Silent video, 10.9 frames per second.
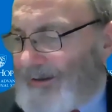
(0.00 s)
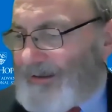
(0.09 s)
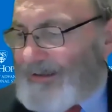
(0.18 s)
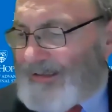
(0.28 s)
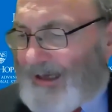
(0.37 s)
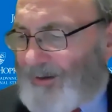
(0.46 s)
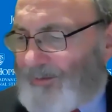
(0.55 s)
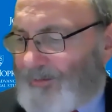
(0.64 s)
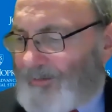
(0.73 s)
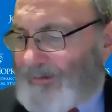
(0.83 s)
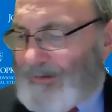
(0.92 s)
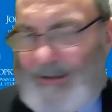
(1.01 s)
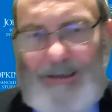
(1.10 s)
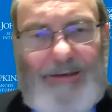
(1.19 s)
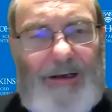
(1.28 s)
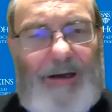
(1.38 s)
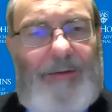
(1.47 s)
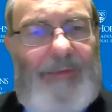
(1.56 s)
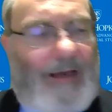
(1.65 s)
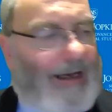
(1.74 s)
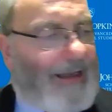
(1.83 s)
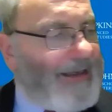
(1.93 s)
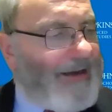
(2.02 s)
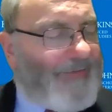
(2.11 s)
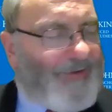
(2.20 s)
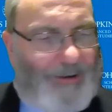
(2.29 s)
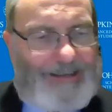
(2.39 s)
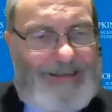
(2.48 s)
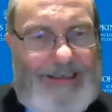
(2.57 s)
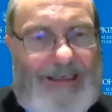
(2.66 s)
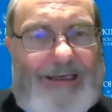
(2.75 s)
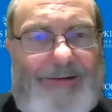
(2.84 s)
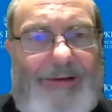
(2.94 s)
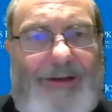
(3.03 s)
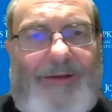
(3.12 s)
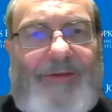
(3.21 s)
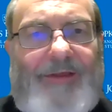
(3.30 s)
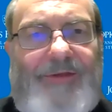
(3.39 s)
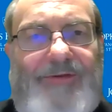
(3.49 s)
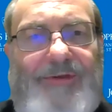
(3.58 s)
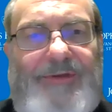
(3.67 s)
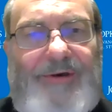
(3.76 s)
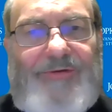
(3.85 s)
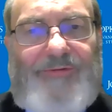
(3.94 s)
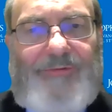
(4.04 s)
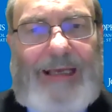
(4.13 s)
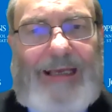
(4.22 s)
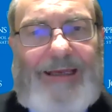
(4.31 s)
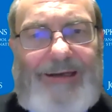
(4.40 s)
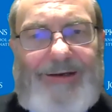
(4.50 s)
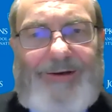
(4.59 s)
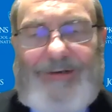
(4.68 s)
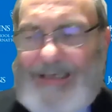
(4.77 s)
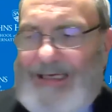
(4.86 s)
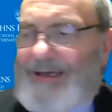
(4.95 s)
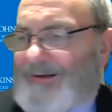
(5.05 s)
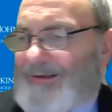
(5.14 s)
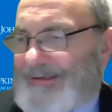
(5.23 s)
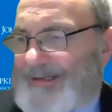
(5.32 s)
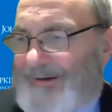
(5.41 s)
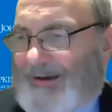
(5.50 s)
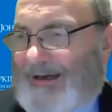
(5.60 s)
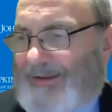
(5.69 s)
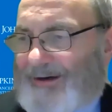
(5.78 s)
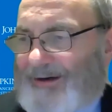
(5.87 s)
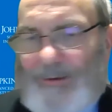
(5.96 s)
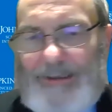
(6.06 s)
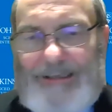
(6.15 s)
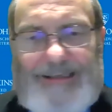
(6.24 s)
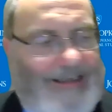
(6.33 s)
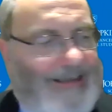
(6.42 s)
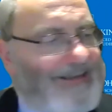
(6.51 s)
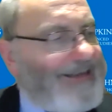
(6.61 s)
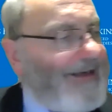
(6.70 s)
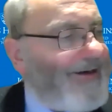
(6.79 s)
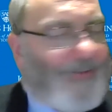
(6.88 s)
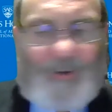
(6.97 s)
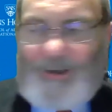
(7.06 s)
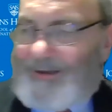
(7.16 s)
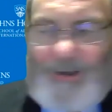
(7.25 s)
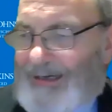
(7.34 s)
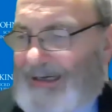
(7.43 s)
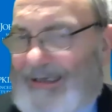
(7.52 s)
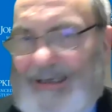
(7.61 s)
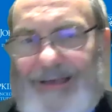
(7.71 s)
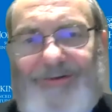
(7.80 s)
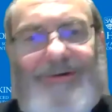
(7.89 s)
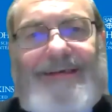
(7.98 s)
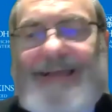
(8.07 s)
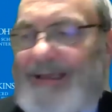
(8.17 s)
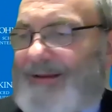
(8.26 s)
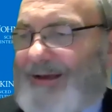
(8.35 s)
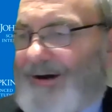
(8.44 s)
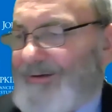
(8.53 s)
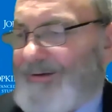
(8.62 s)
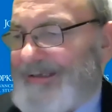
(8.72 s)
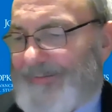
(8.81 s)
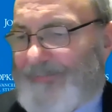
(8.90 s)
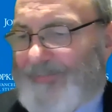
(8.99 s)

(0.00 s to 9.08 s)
So, of course, the 3 new deals, there was considerable interest in those.